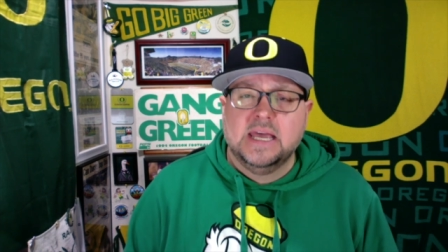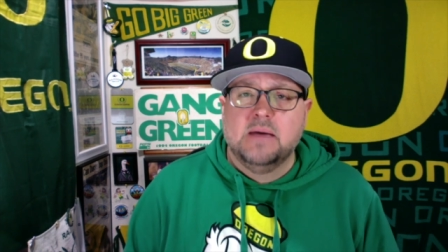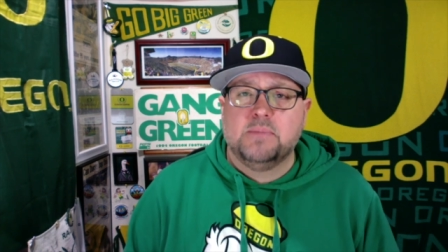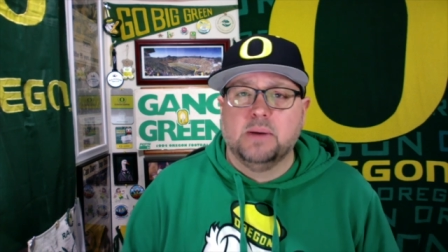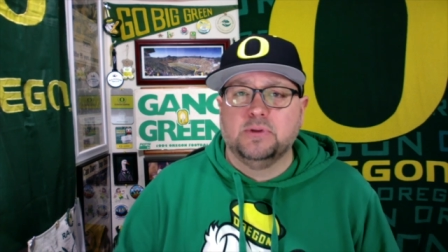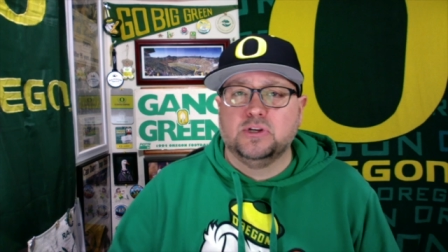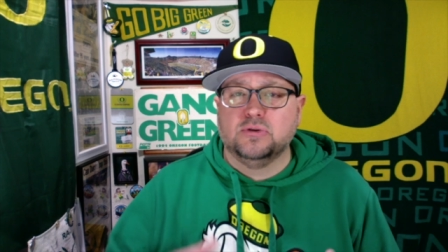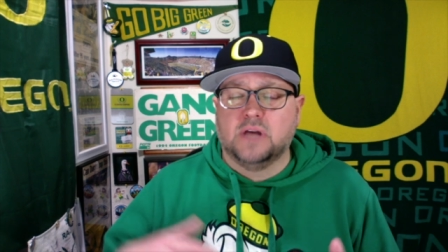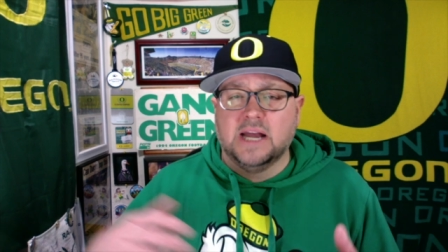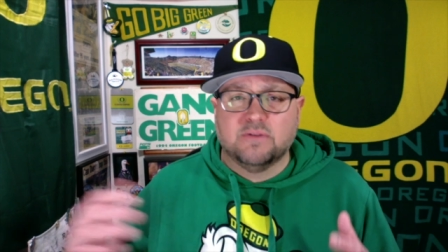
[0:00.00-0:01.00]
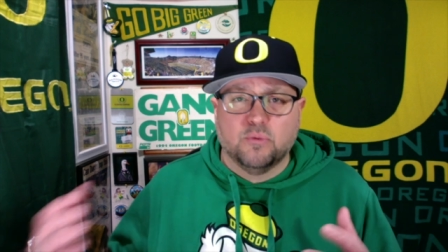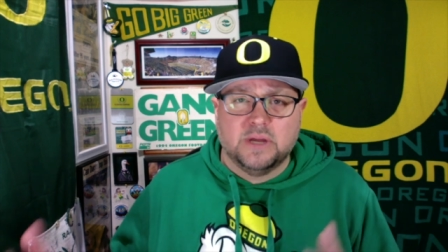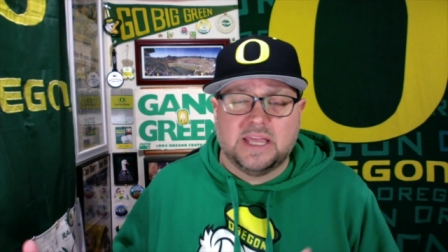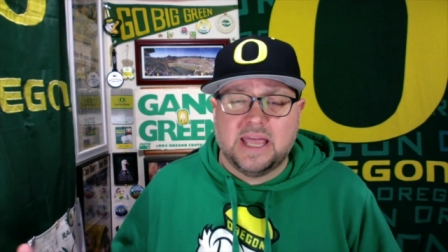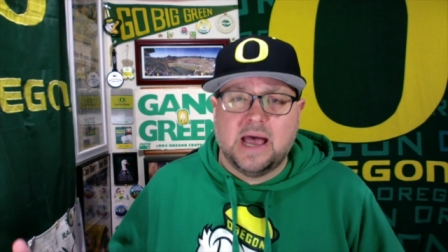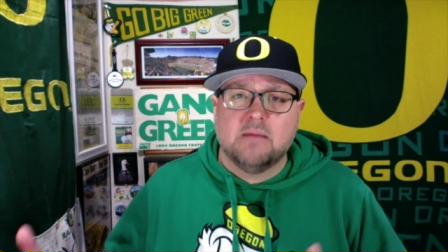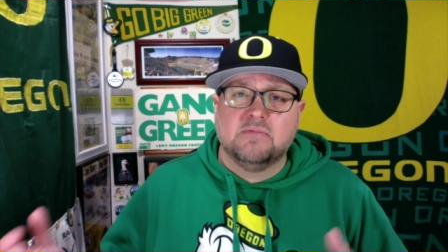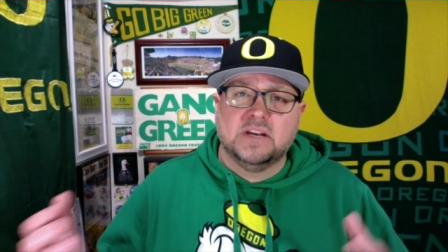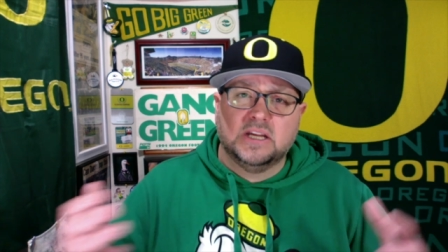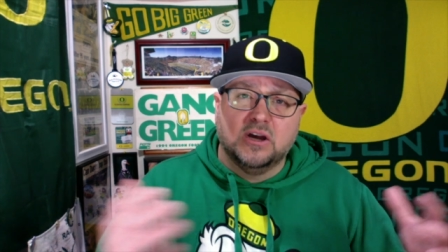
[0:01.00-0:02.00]
be able to do kind of a recap
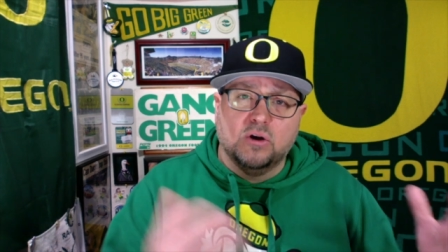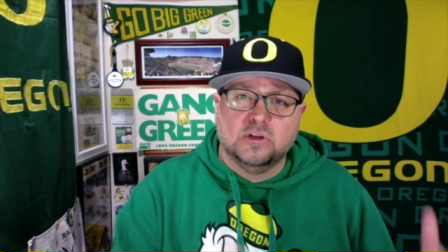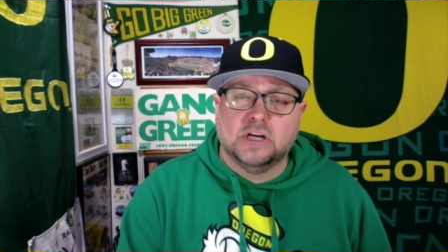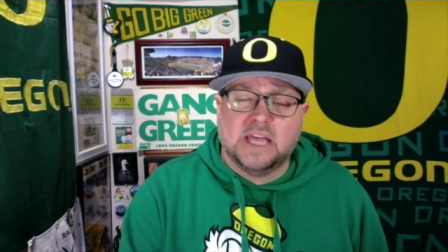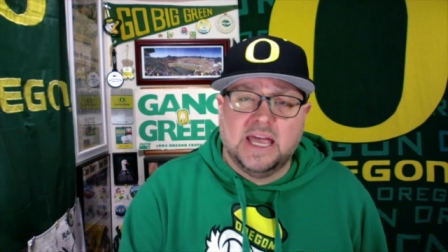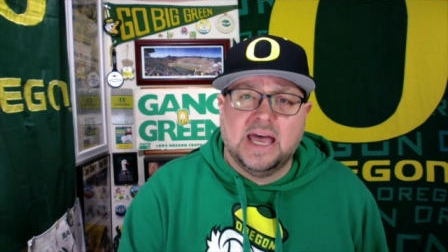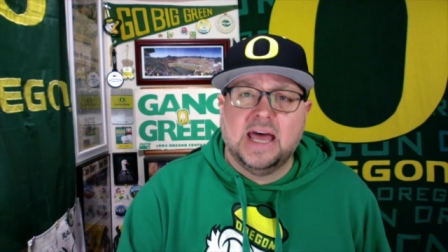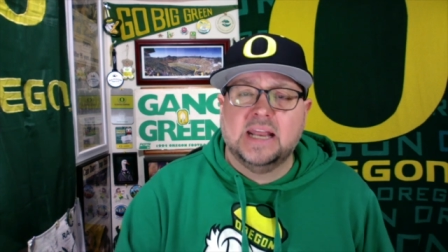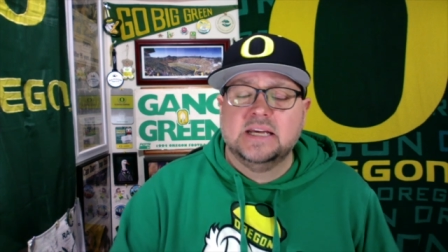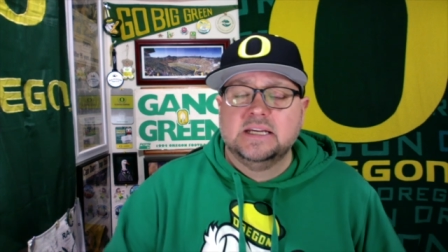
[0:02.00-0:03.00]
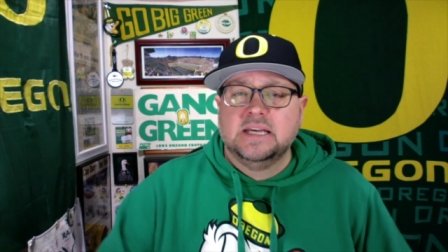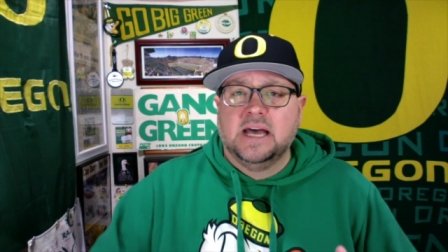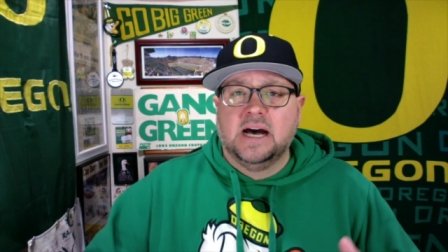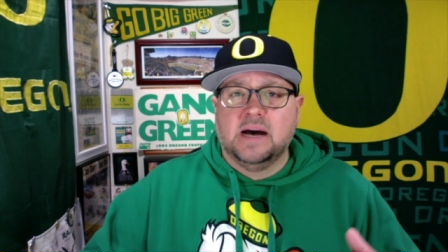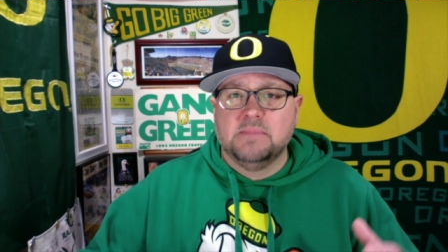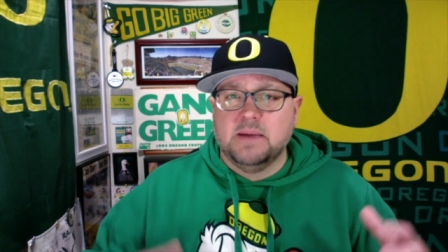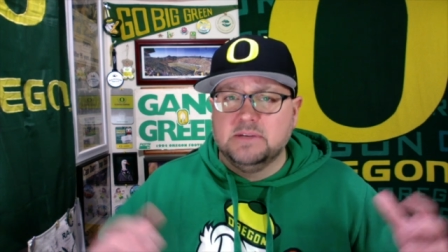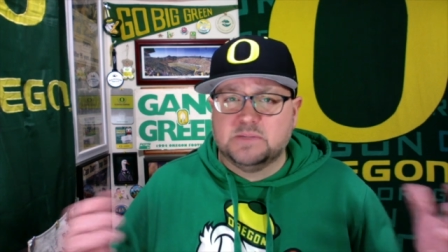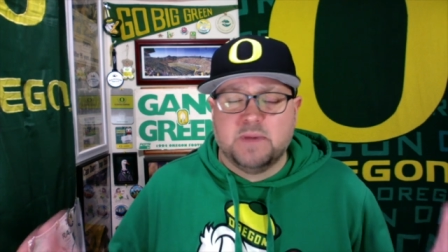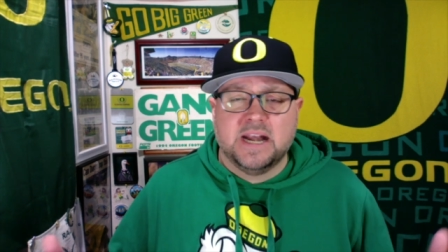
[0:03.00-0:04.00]
video, look ahead, uh, maybe
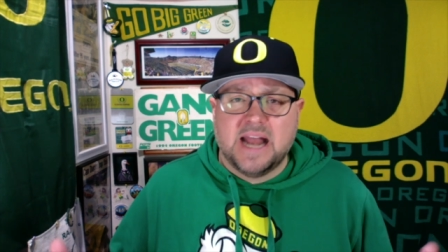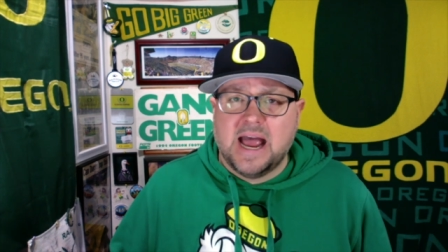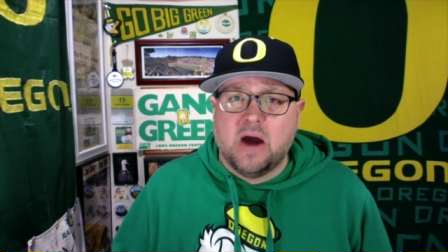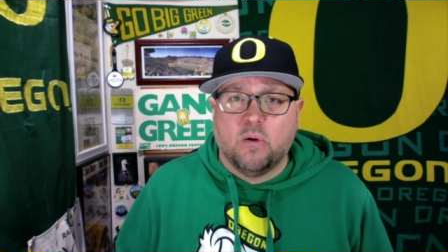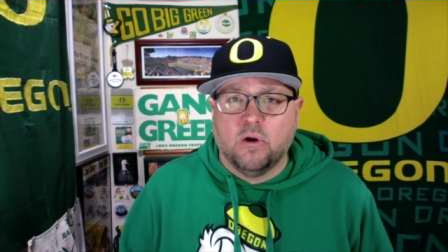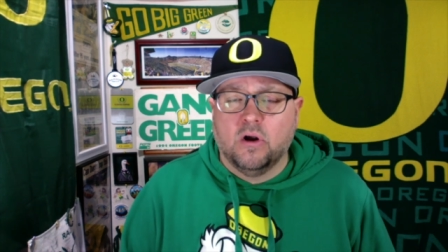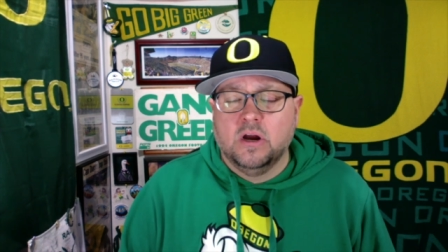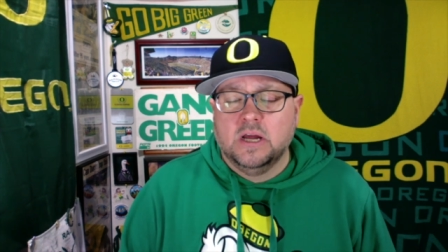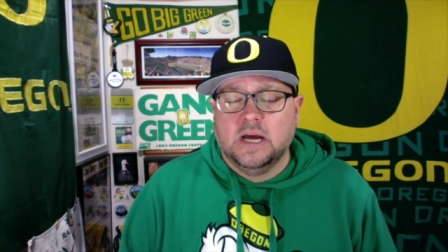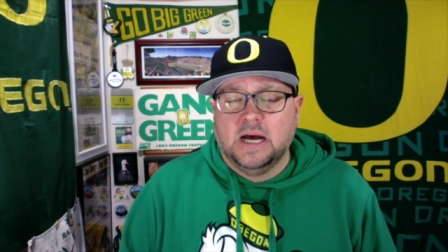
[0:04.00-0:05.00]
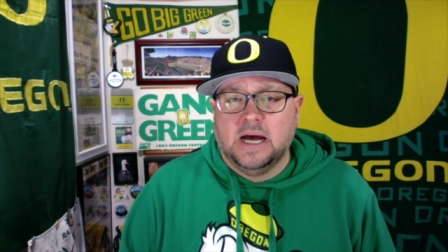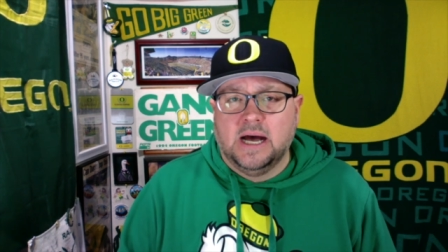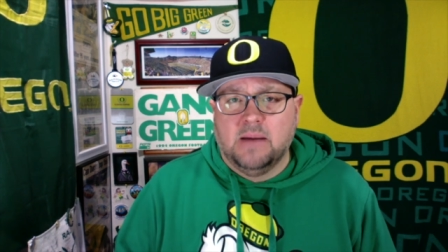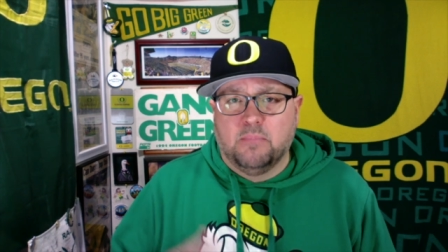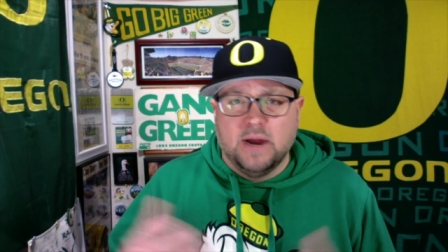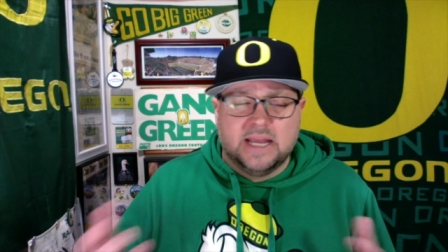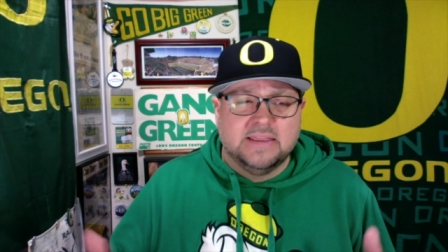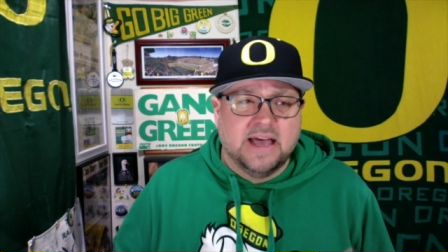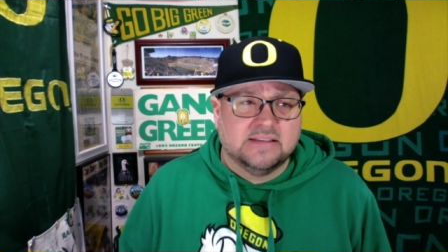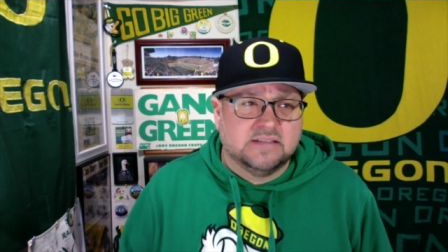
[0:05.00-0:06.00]
spend an hour uh, breaking
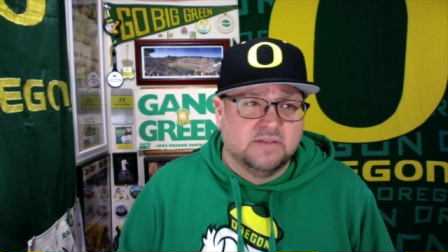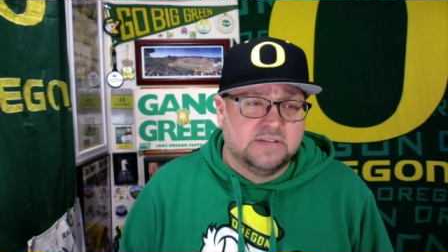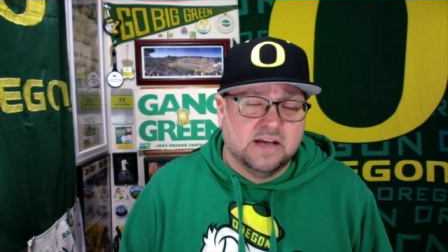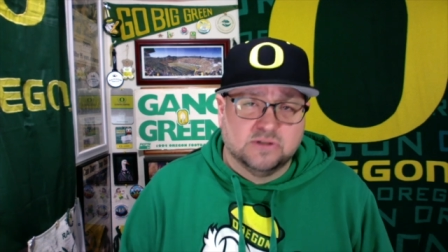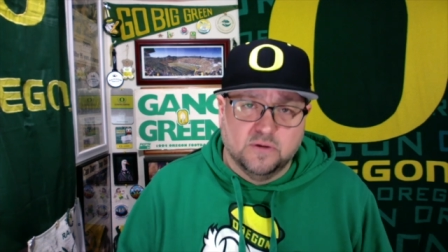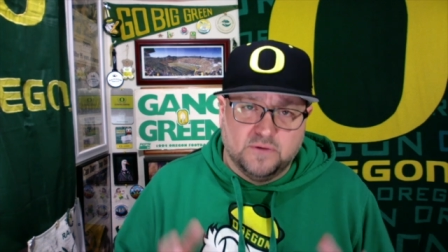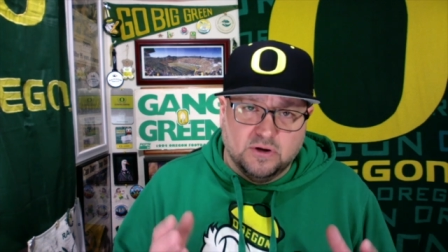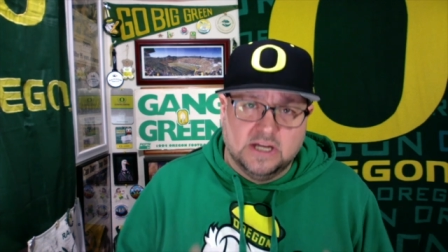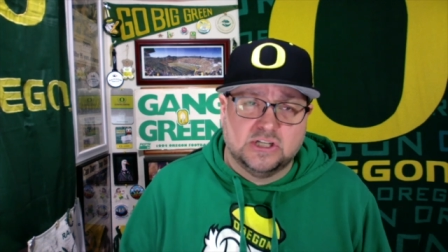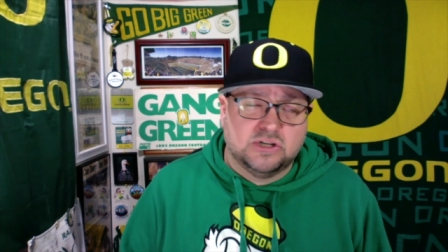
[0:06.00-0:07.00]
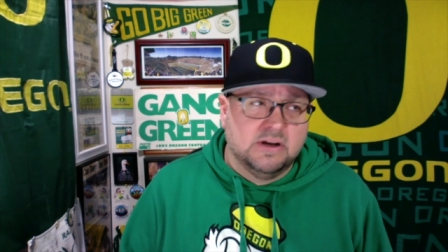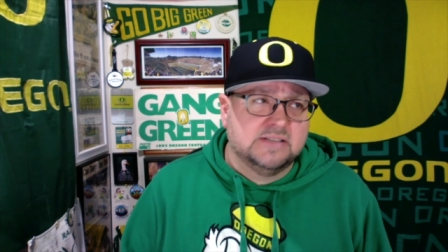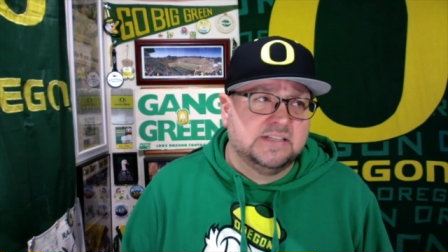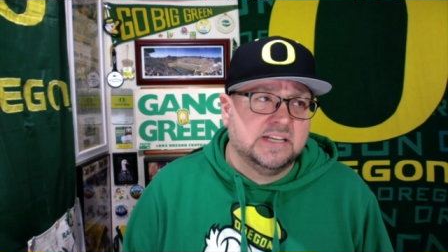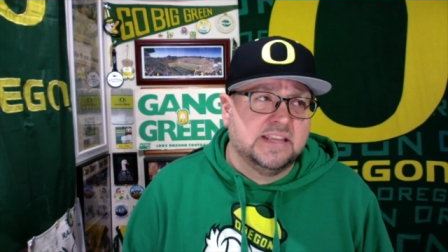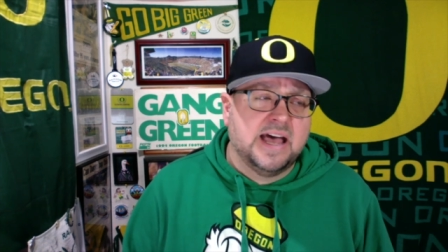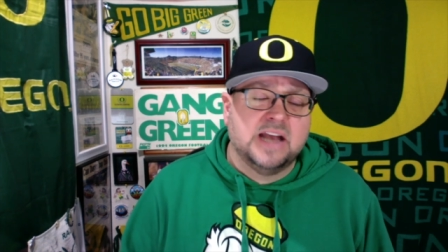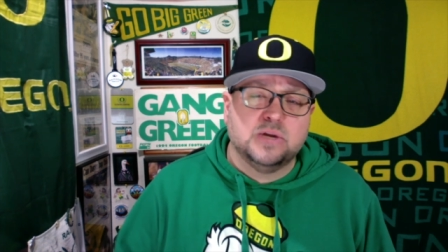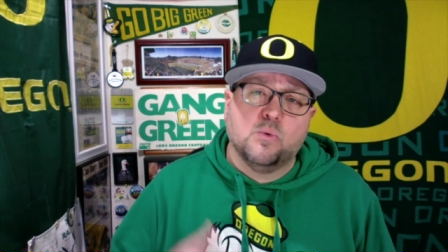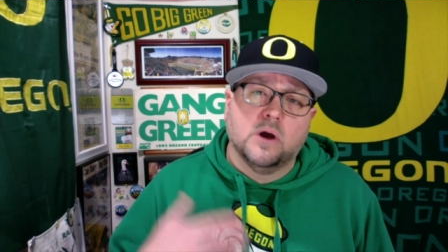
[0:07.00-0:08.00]
that stuff down. So if you're interested in that
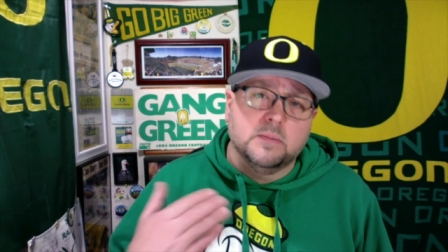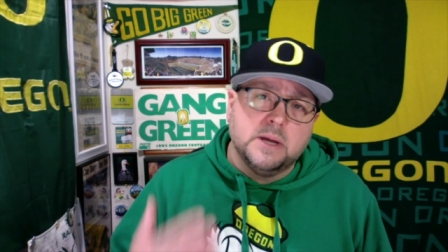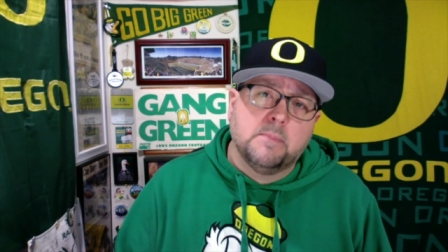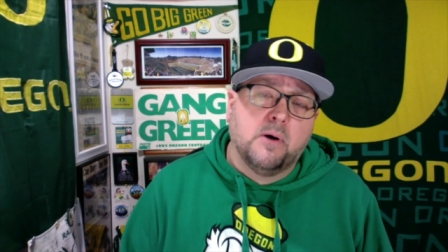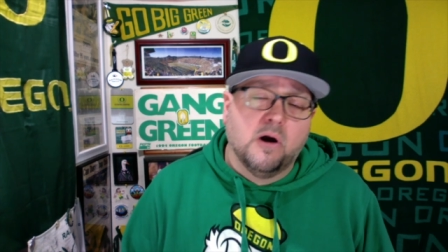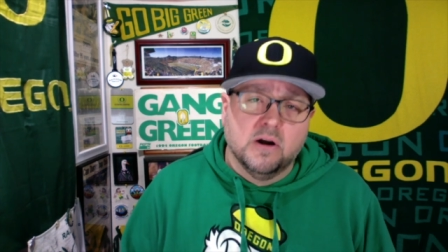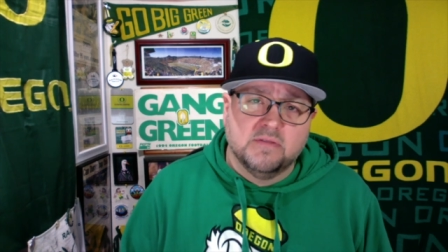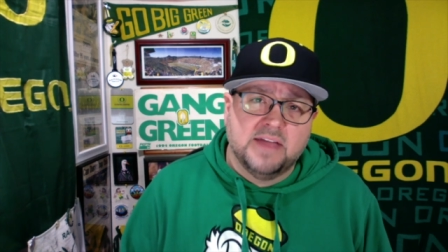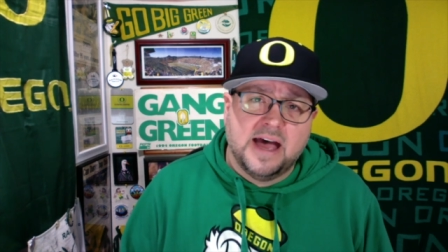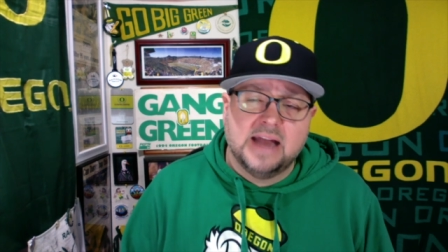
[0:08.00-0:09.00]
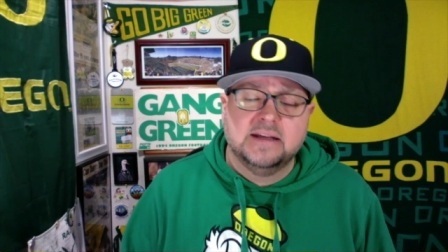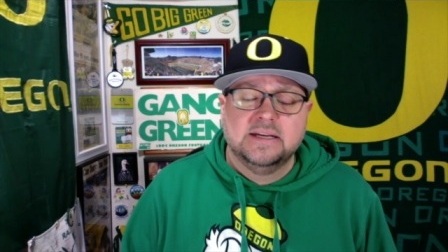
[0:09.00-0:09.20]
and you want to be a part of that,